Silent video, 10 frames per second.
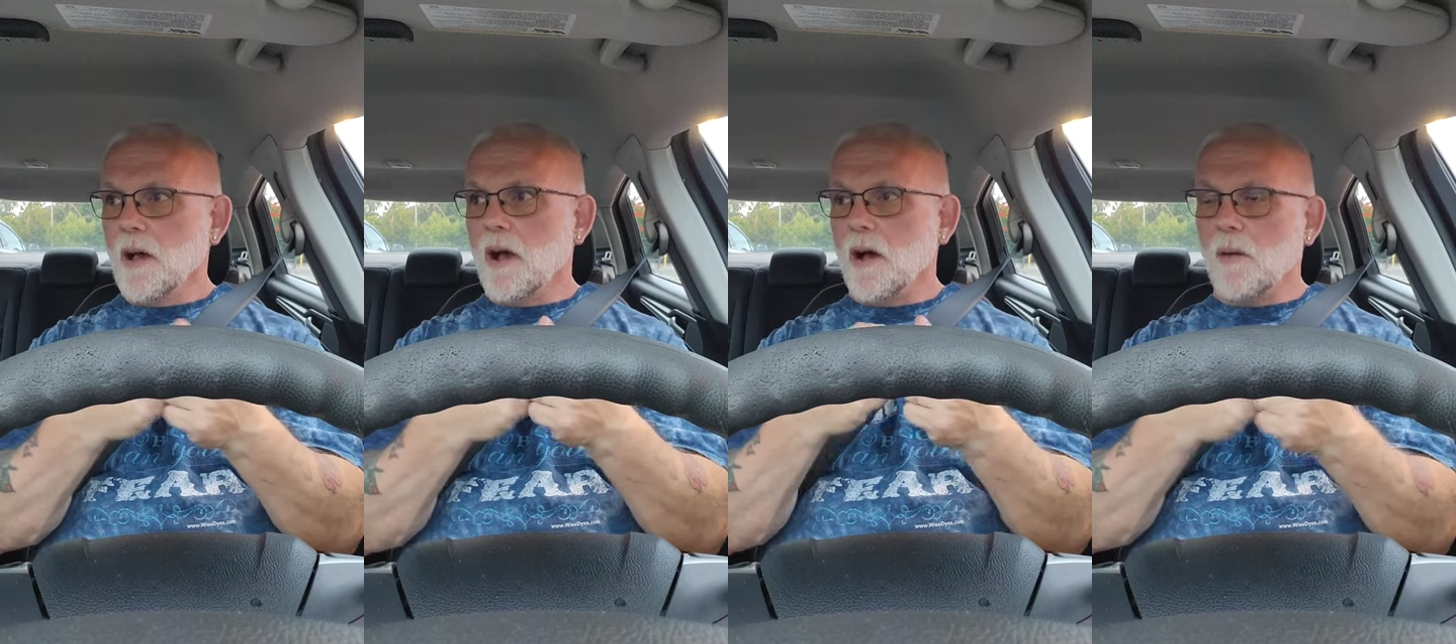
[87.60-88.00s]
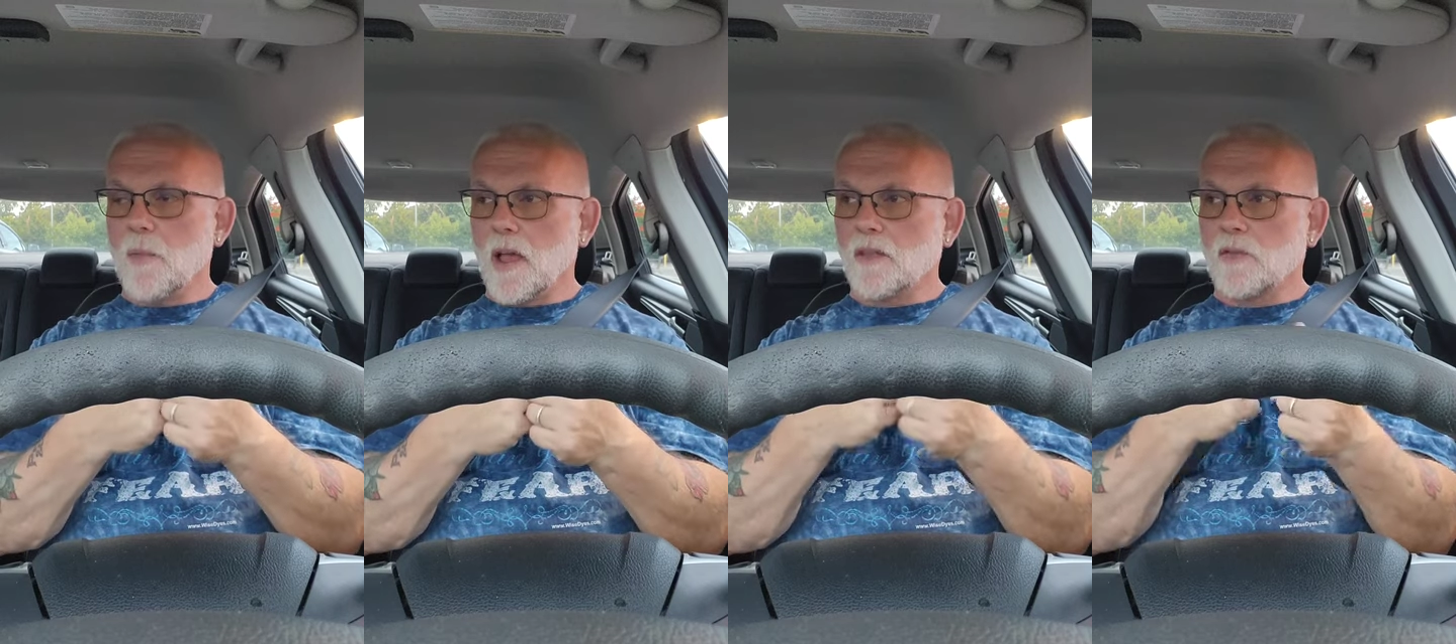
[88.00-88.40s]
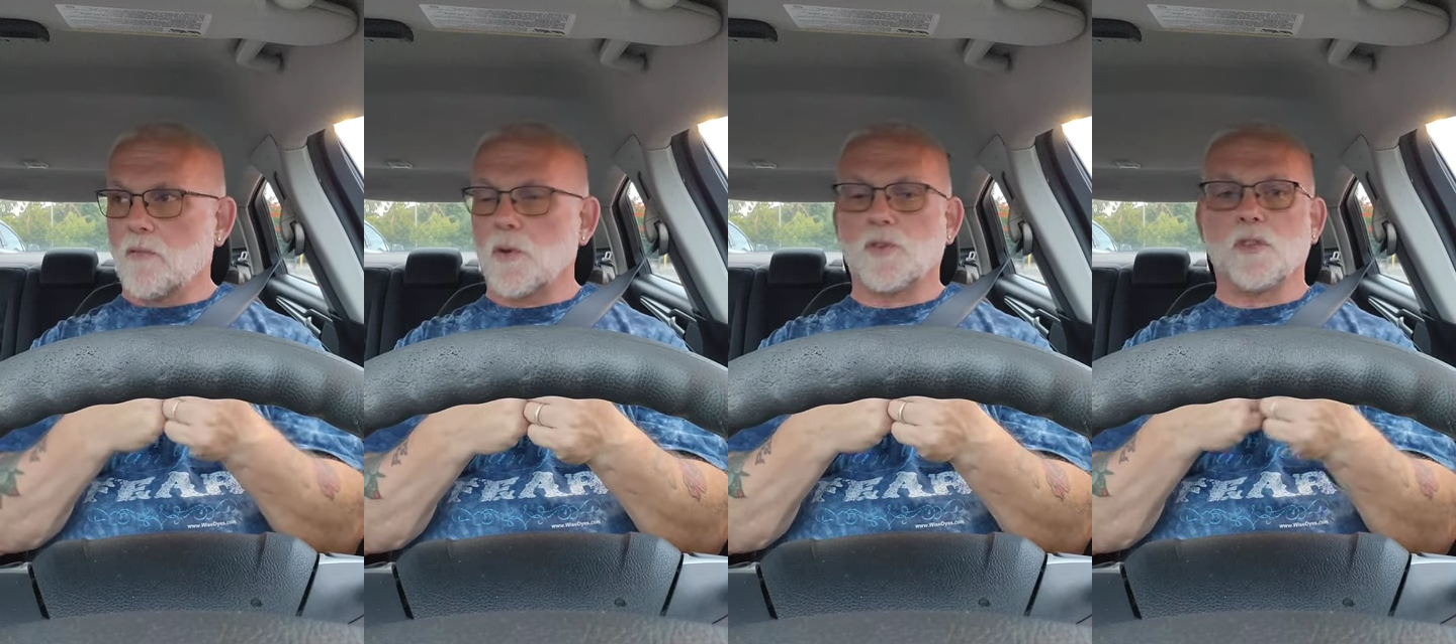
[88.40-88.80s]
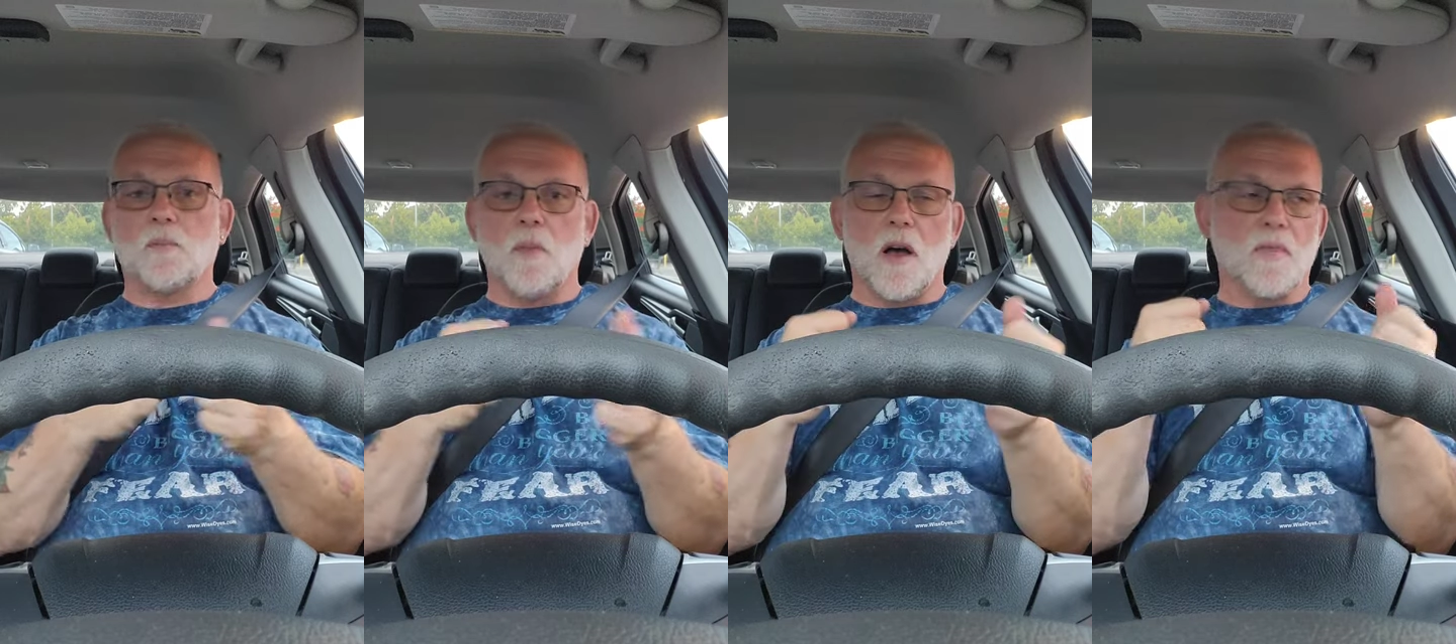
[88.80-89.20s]
the first of the
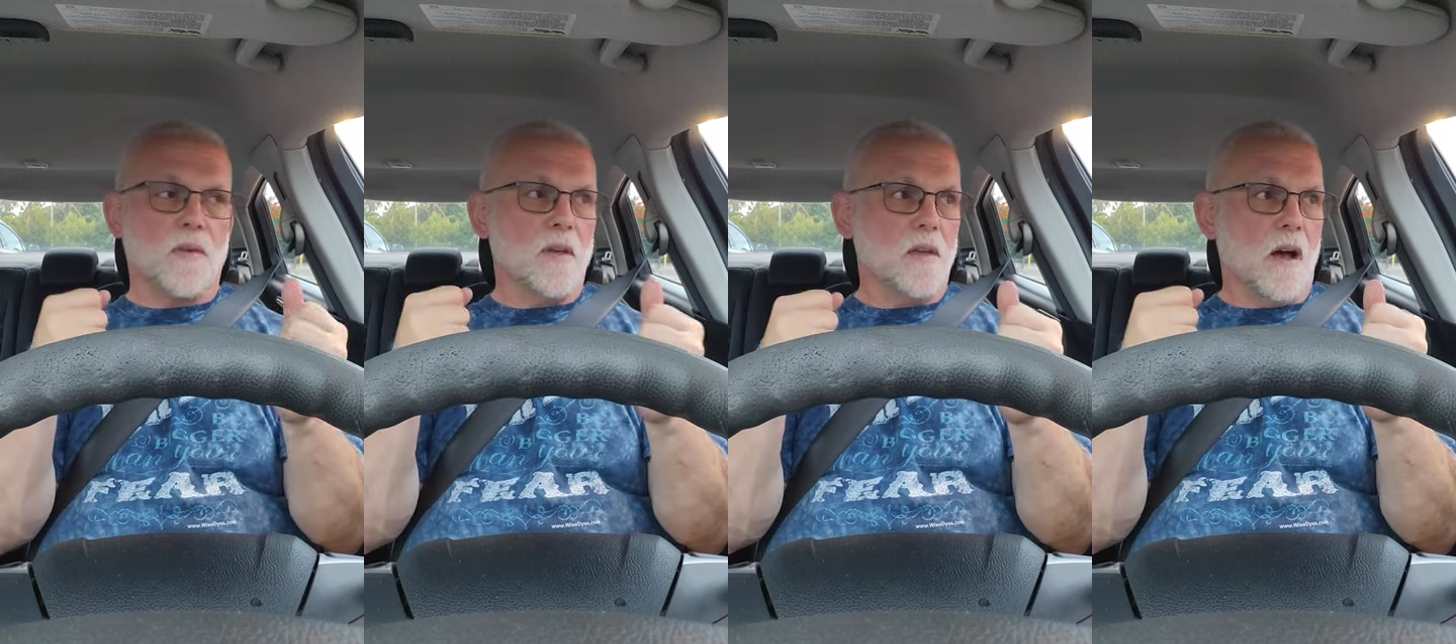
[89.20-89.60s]
month.